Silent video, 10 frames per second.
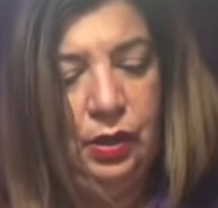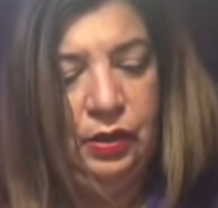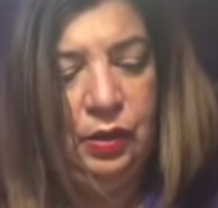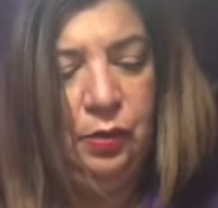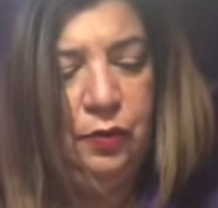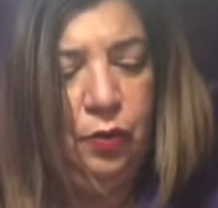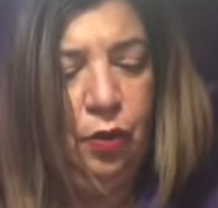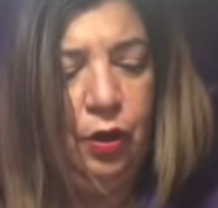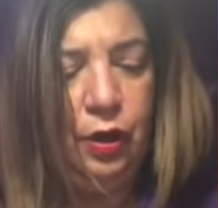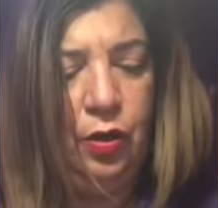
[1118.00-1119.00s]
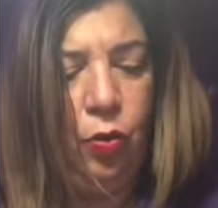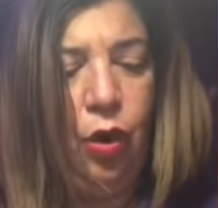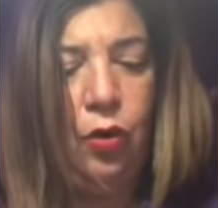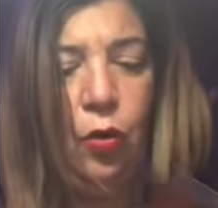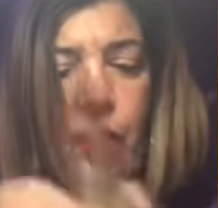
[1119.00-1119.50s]
Some of you are going to
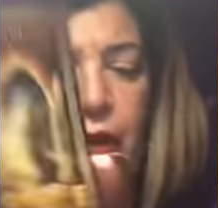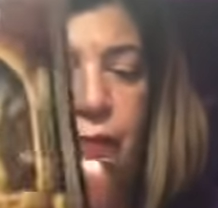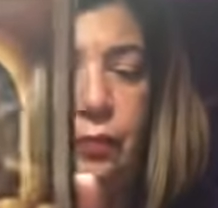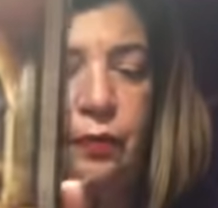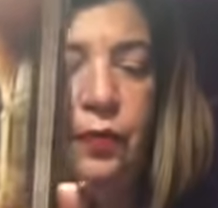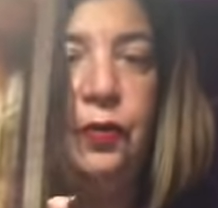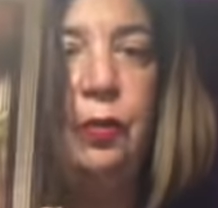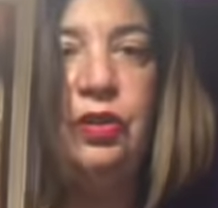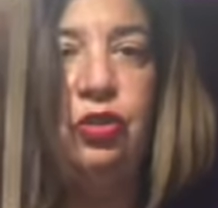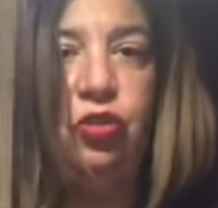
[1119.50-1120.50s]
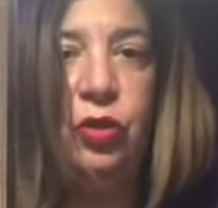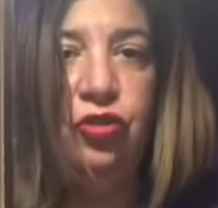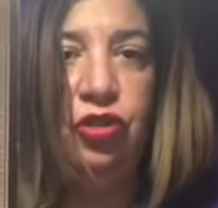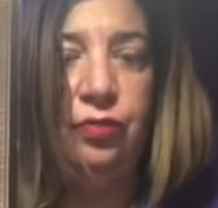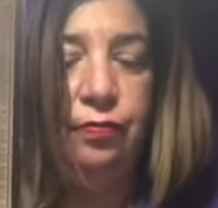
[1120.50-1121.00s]
walk away from a
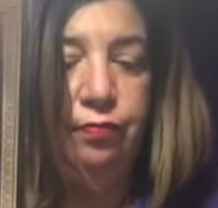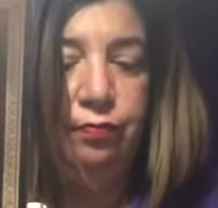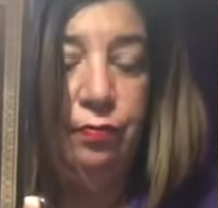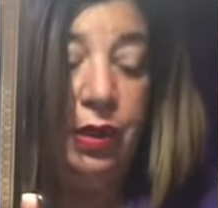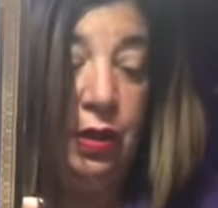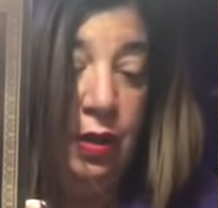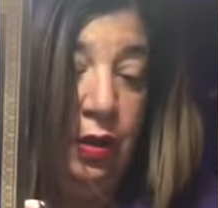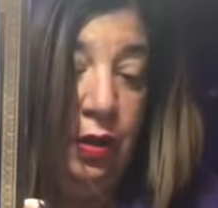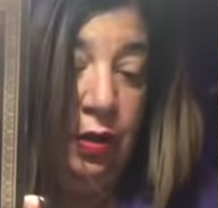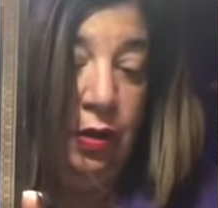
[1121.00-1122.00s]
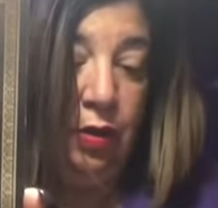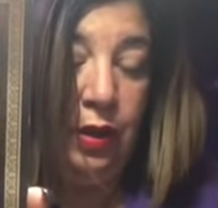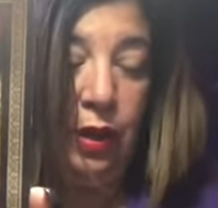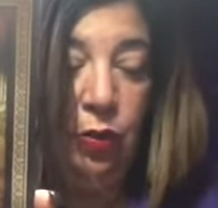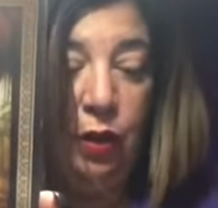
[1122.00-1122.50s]
situation.
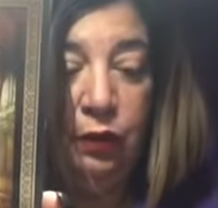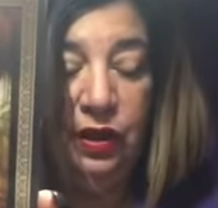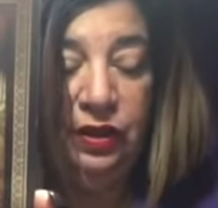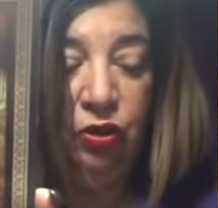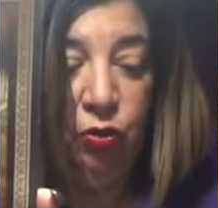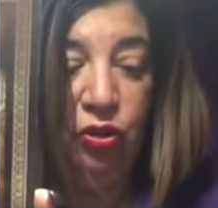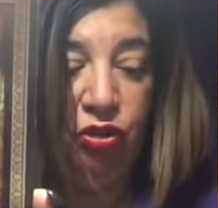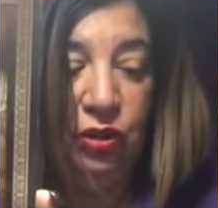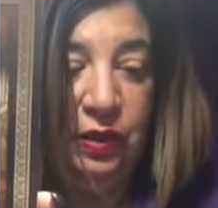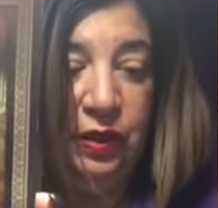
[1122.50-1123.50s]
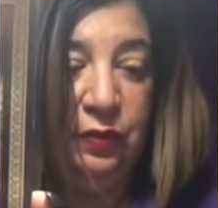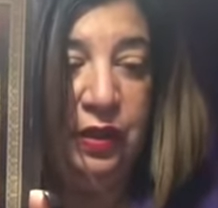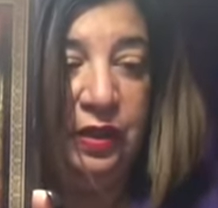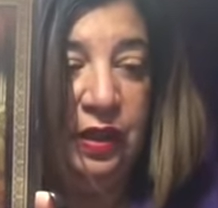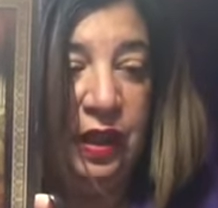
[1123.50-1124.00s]
Okay, wherever the situation is, if
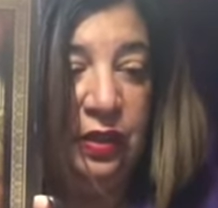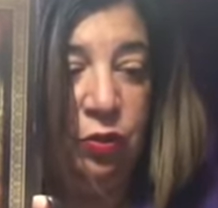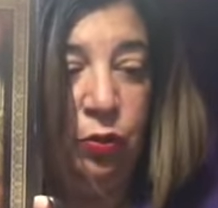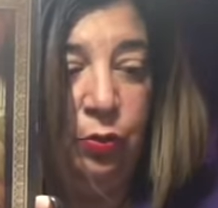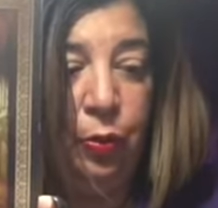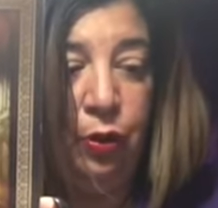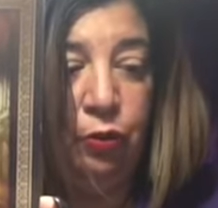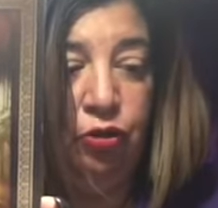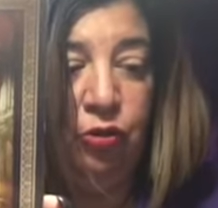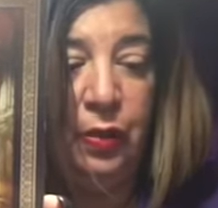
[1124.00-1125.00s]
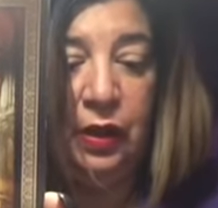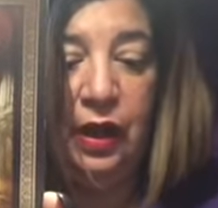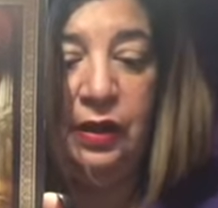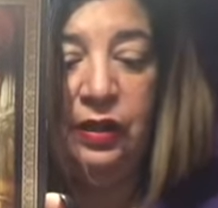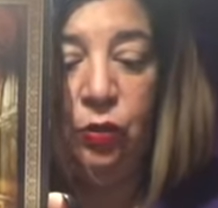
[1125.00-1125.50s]
this has to do with partnership,
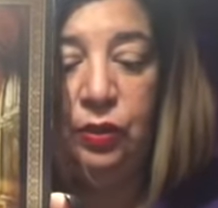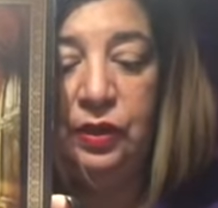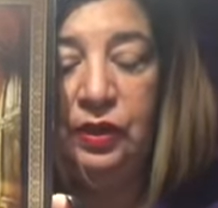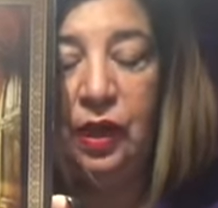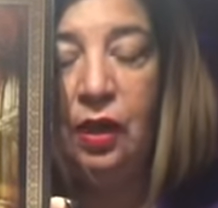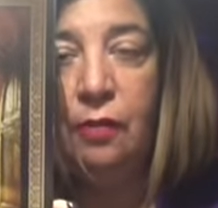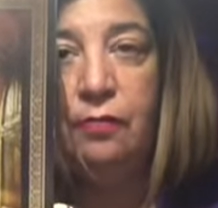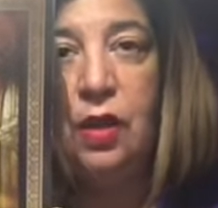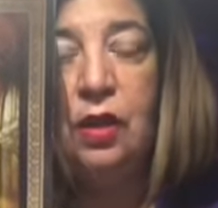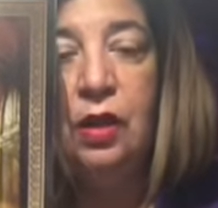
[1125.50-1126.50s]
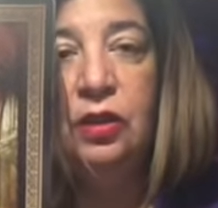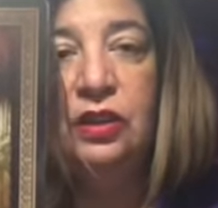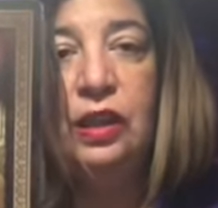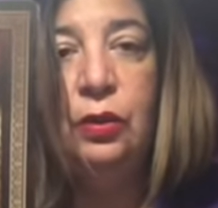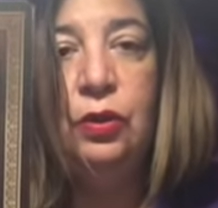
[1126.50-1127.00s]
alliance, or this uh,
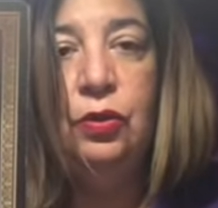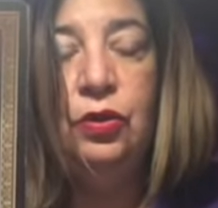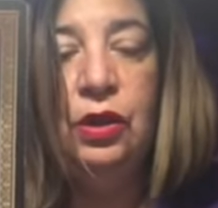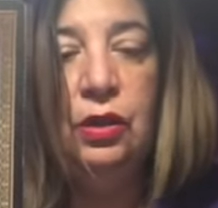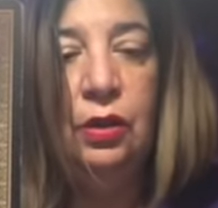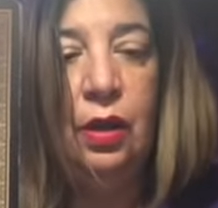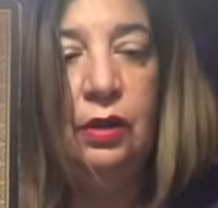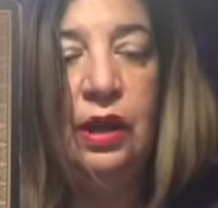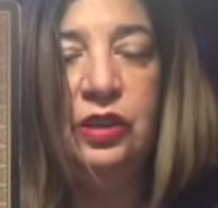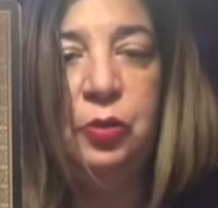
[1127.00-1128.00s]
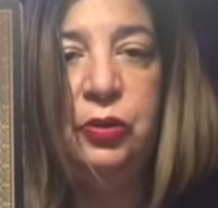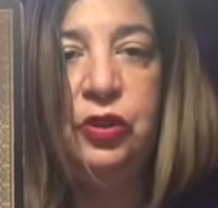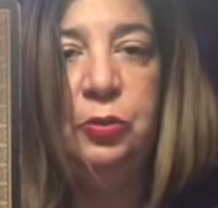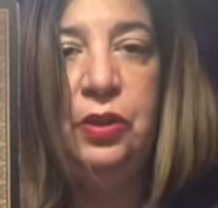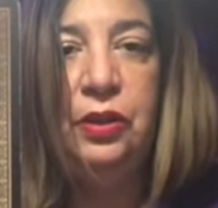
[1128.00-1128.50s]
sacred union uh, that's supposed
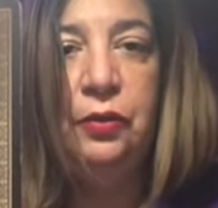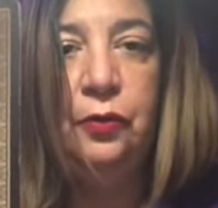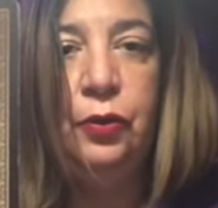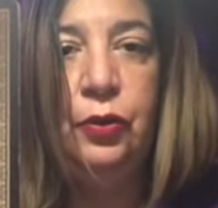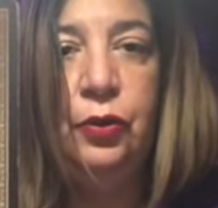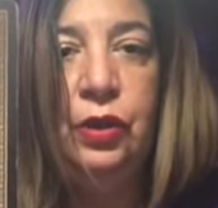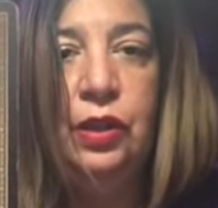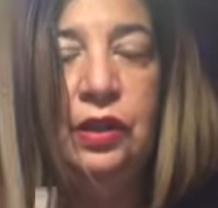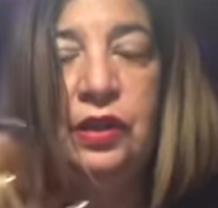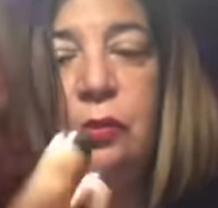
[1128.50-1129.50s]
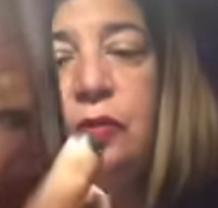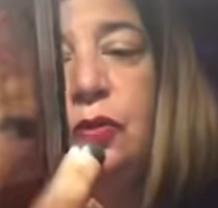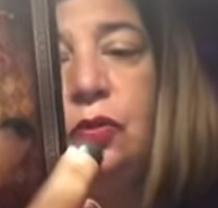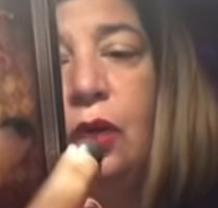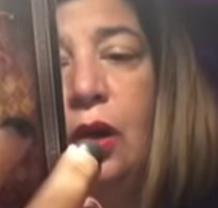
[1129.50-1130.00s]
to be here for you. Some of
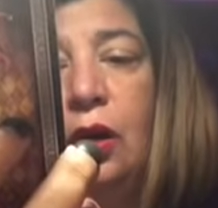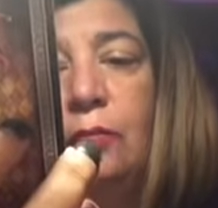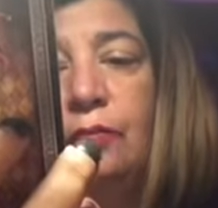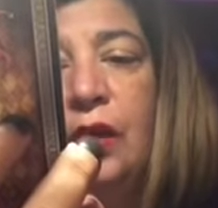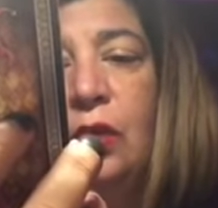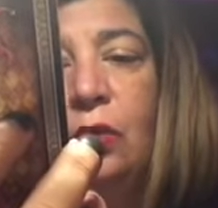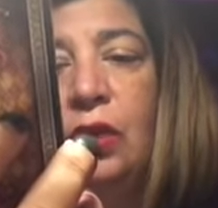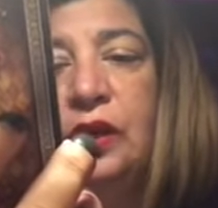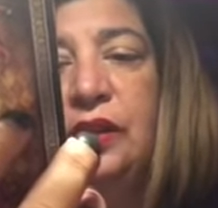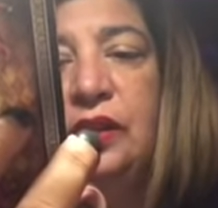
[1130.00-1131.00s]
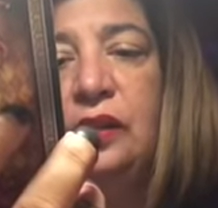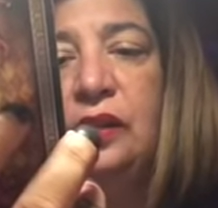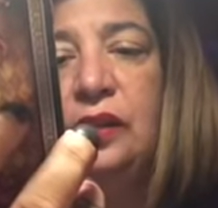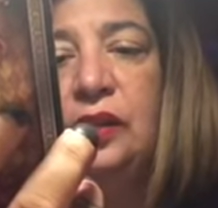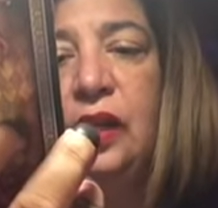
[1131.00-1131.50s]
you, um, what I see
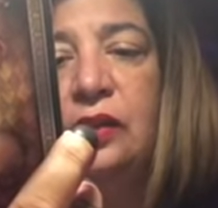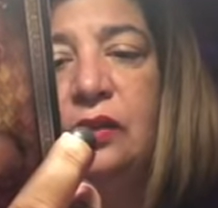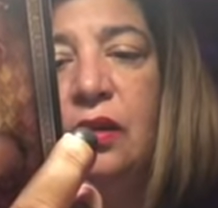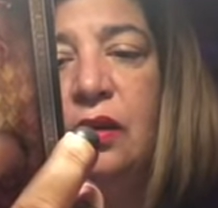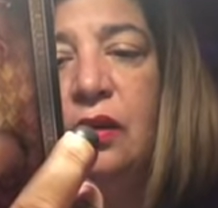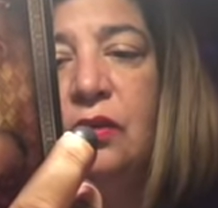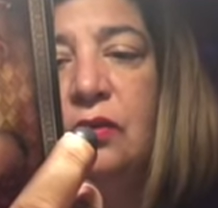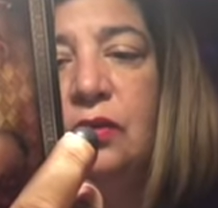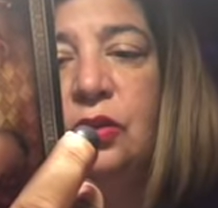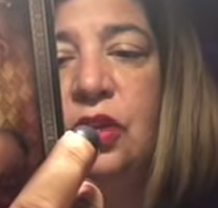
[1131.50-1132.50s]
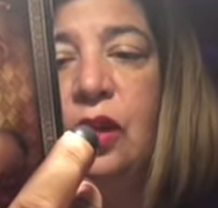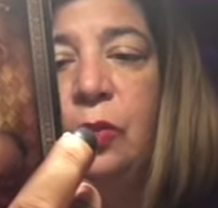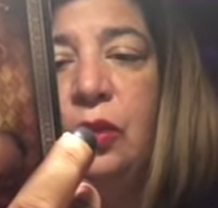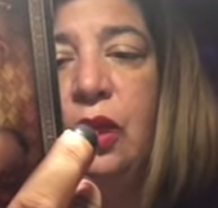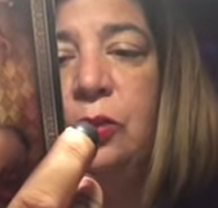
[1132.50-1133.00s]
is that uh, there's a
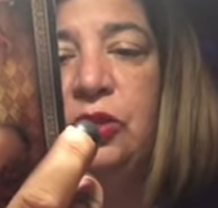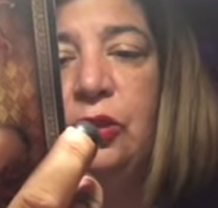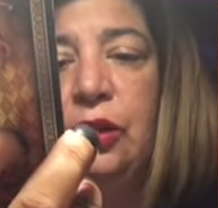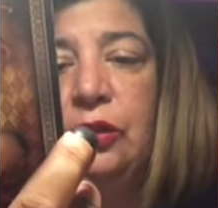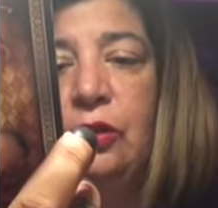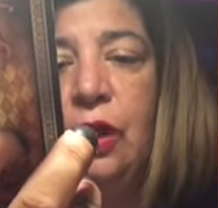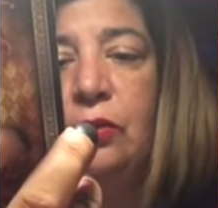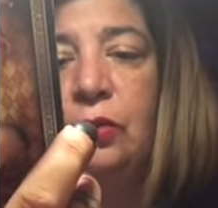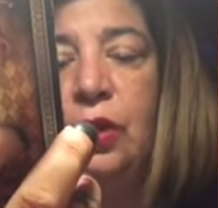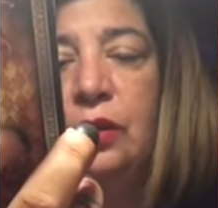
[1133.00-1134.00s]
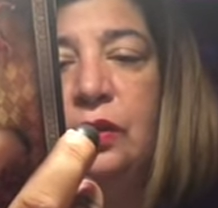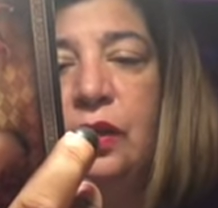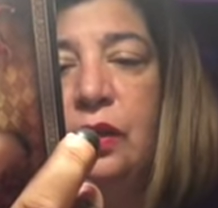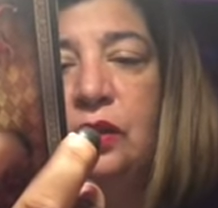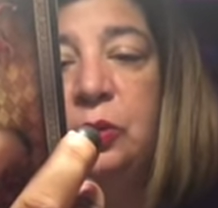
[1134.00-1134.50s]
couple of cups that are on the ground, right,
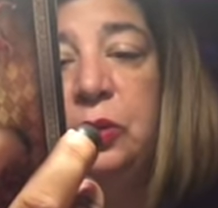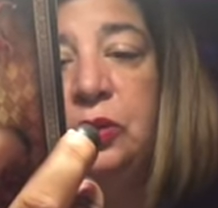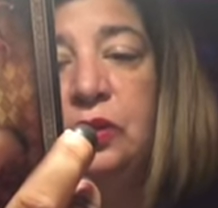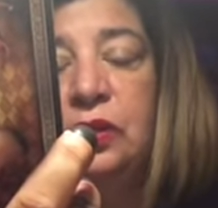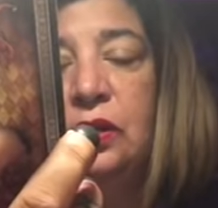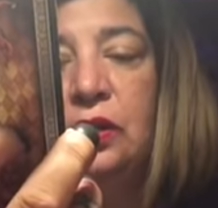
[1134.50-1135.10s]
uh, spilled.